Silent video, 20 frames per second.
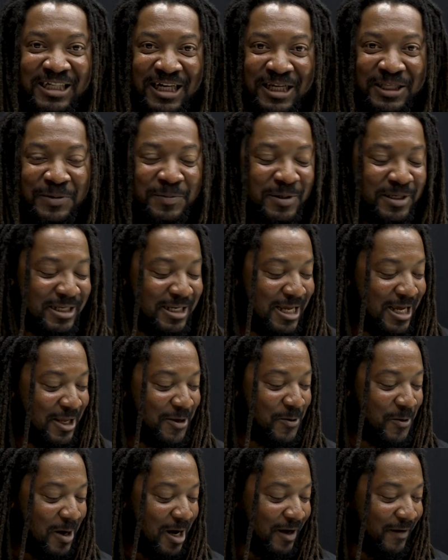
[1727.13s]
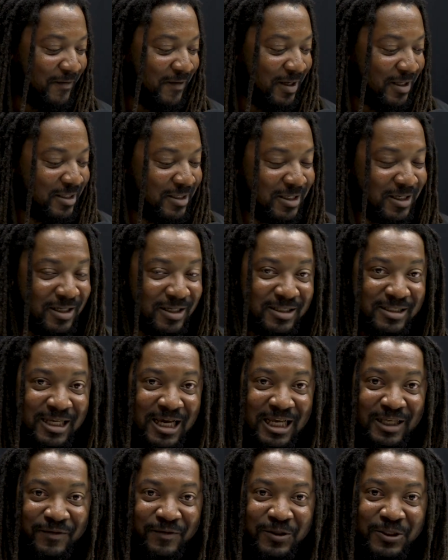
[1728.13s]
gentlemen, there you have it.
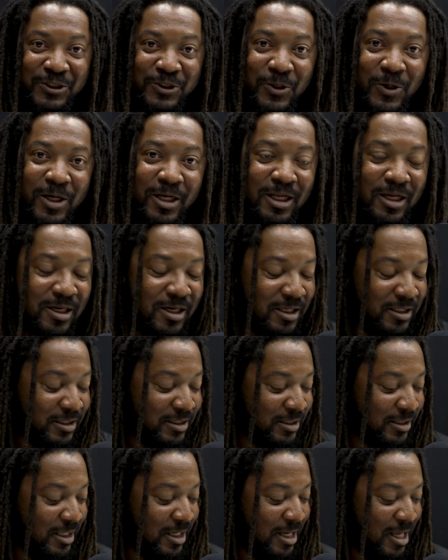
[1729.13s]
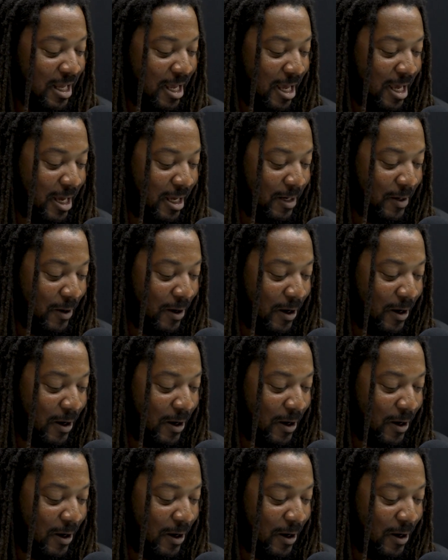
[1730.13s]
Thanks for joining us. And